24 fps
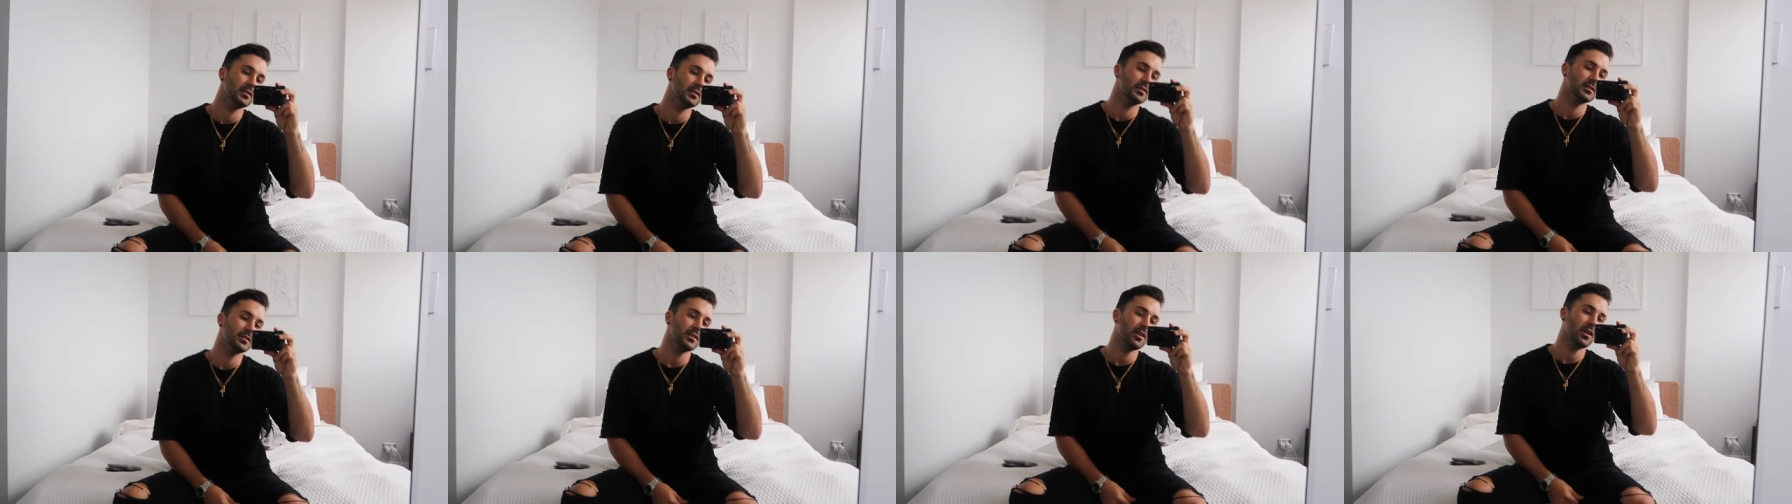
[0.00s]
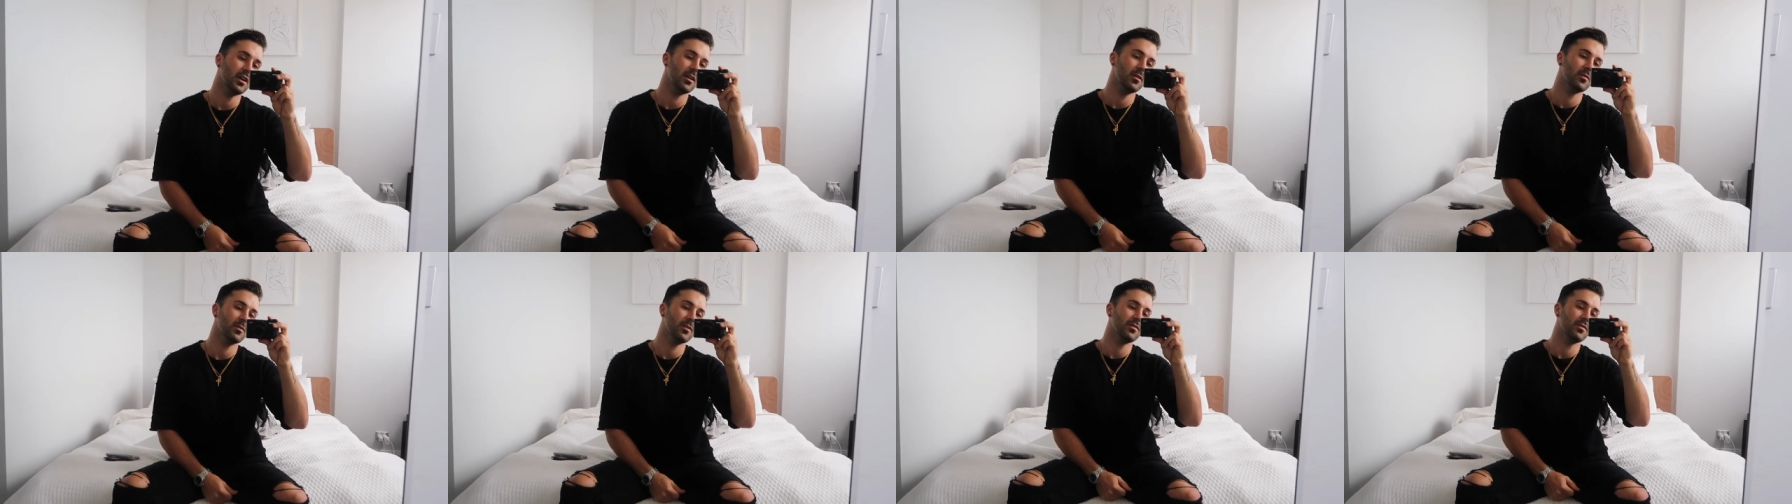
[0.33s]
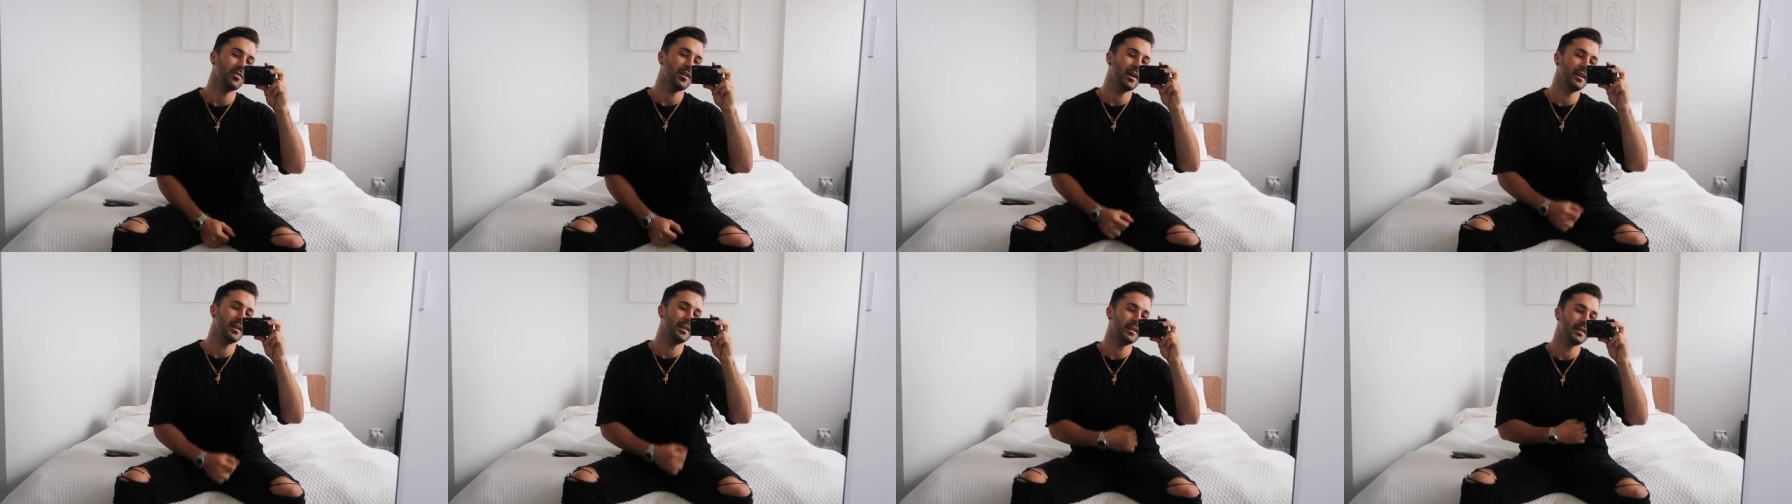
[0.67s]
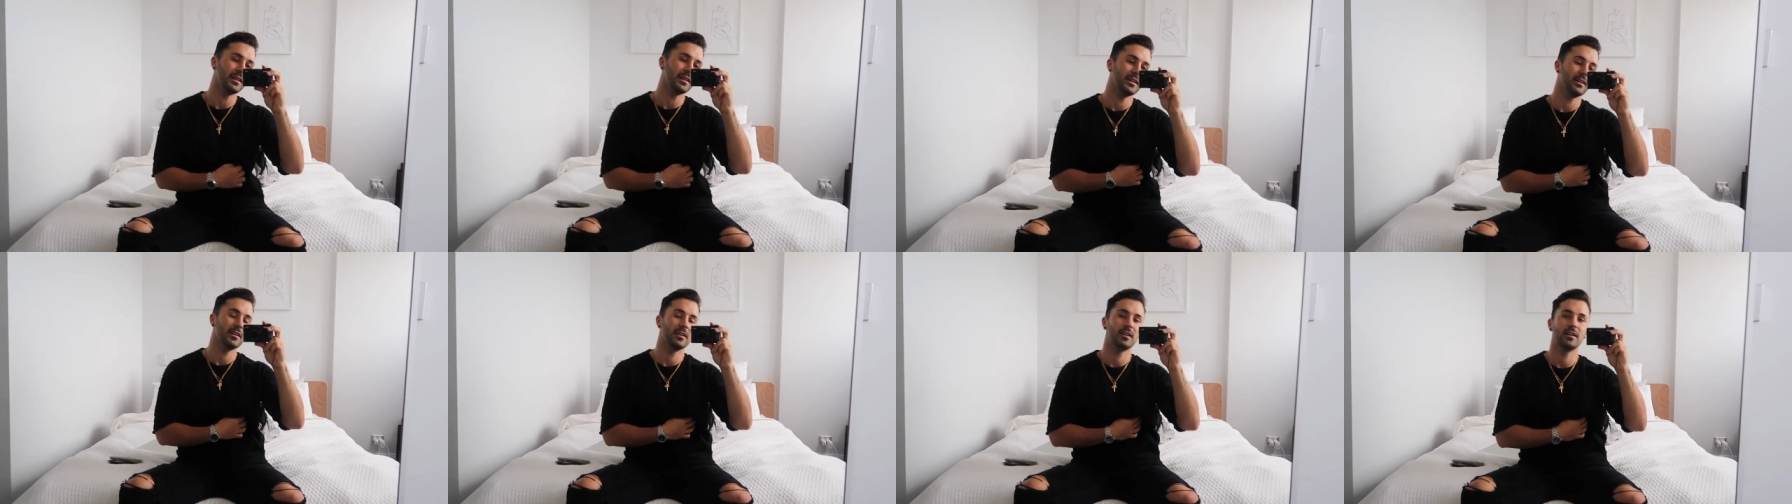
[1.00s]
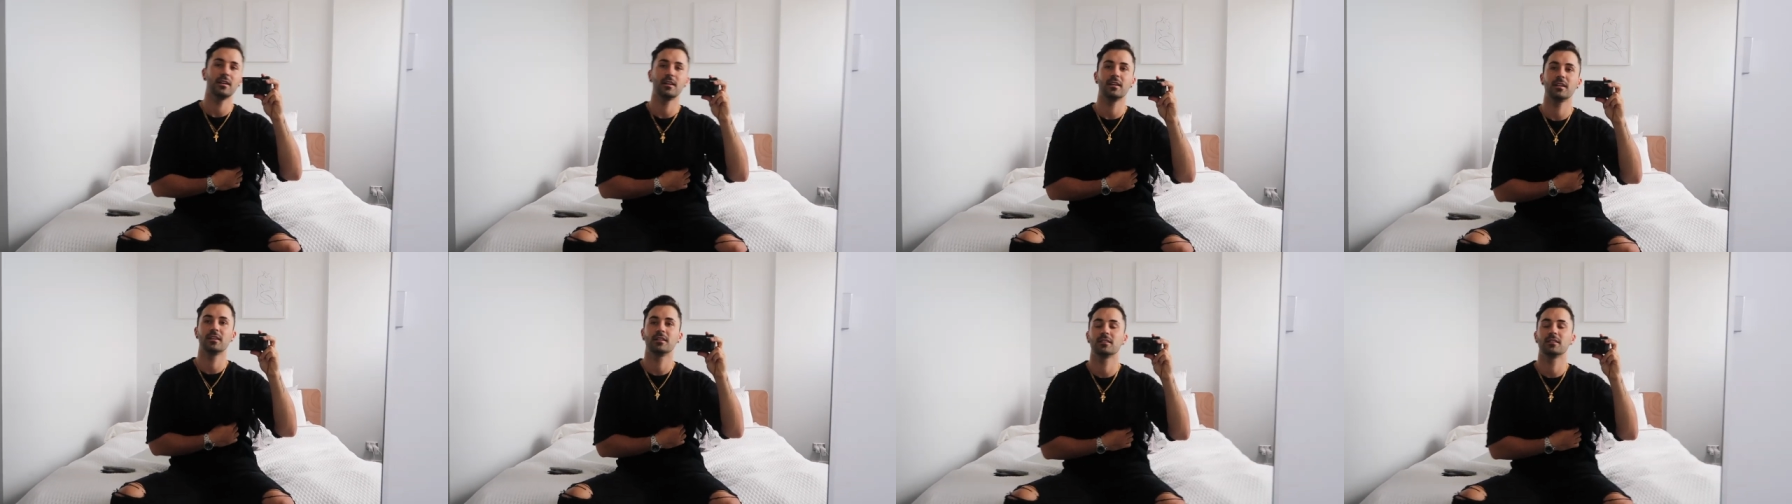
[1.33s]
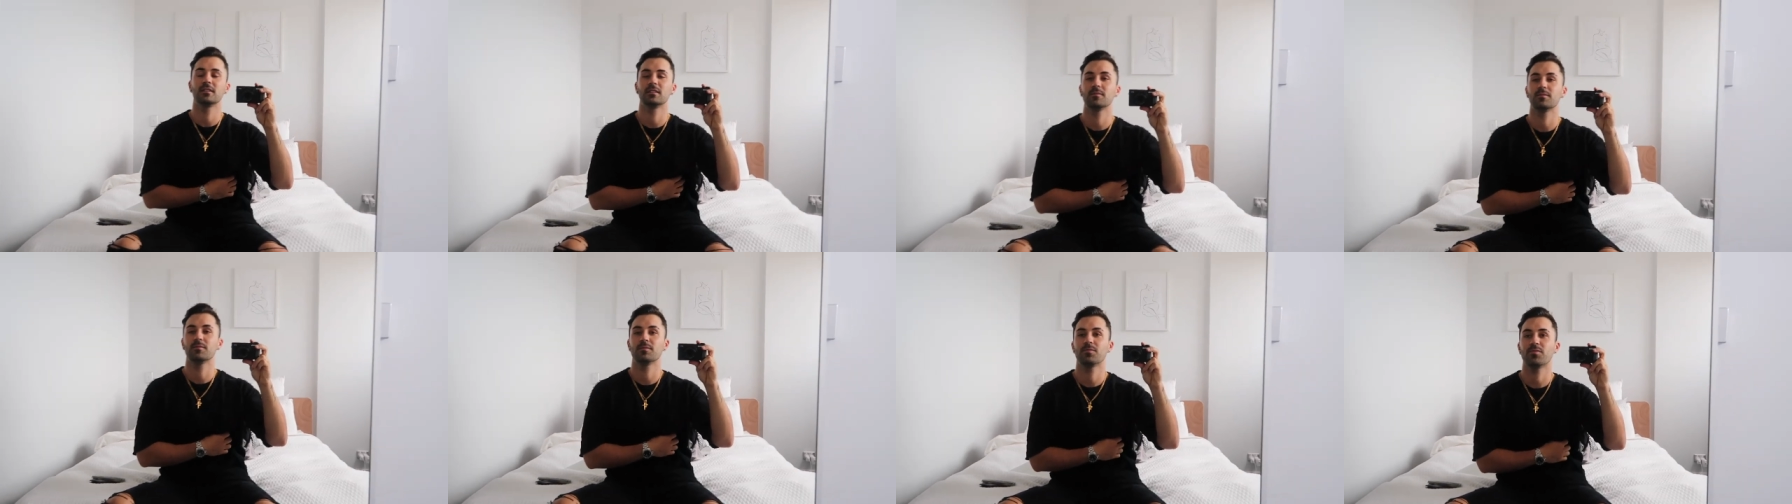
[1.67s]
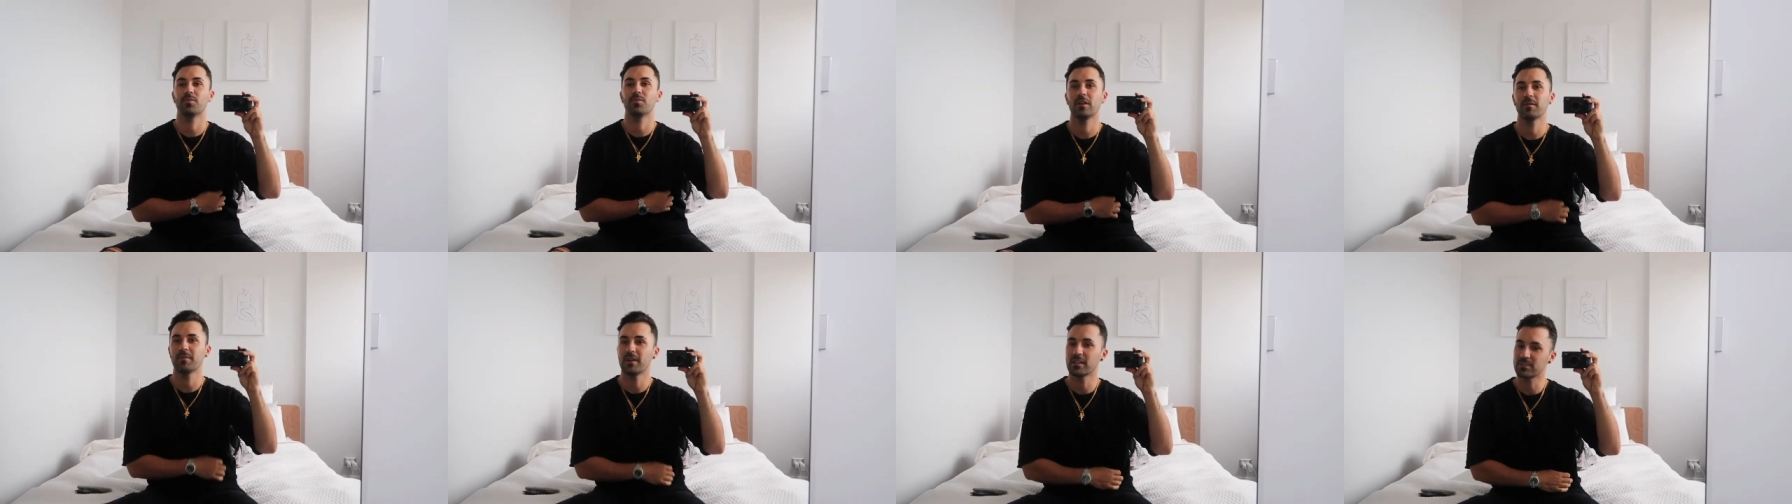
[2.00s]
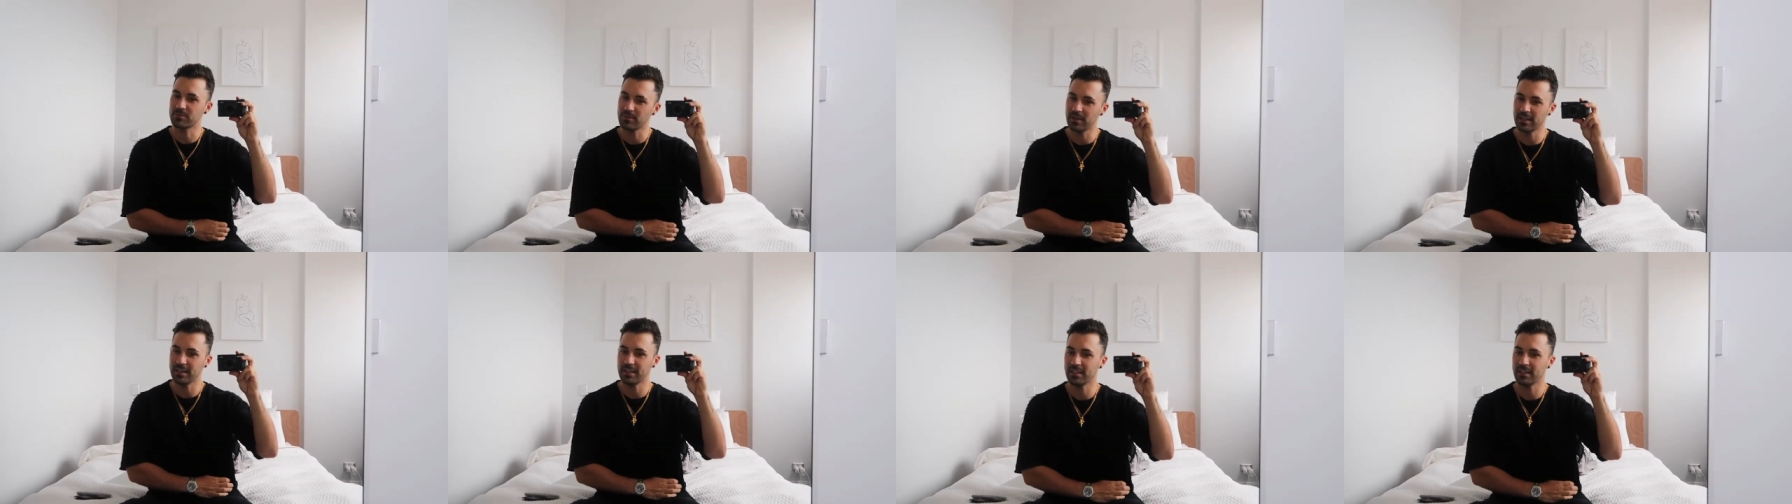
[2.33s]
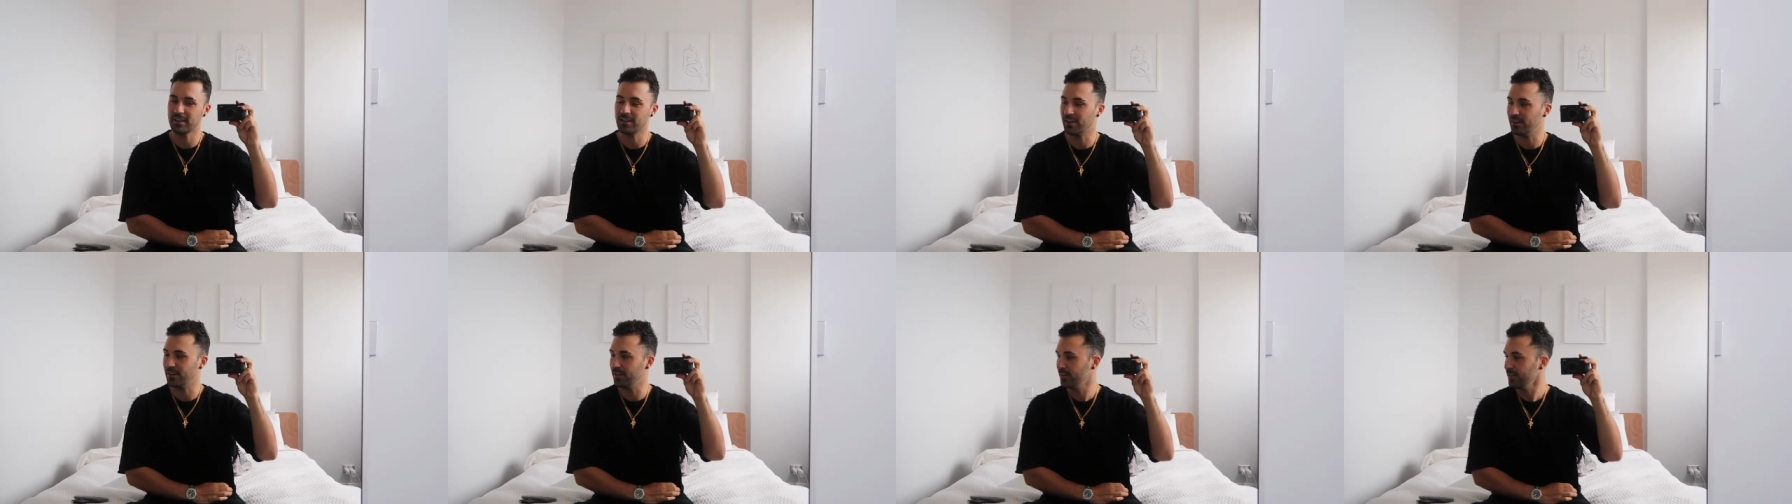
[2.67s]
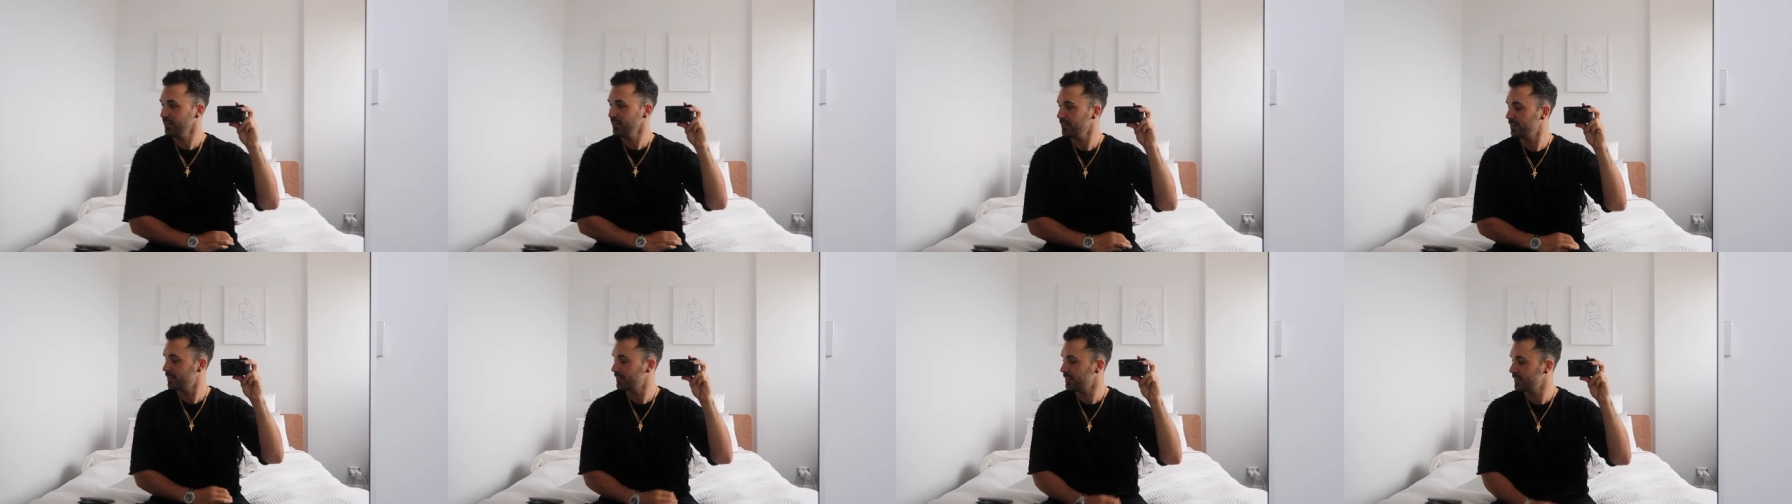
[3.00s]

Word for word: So we're finally pretty much ready to go.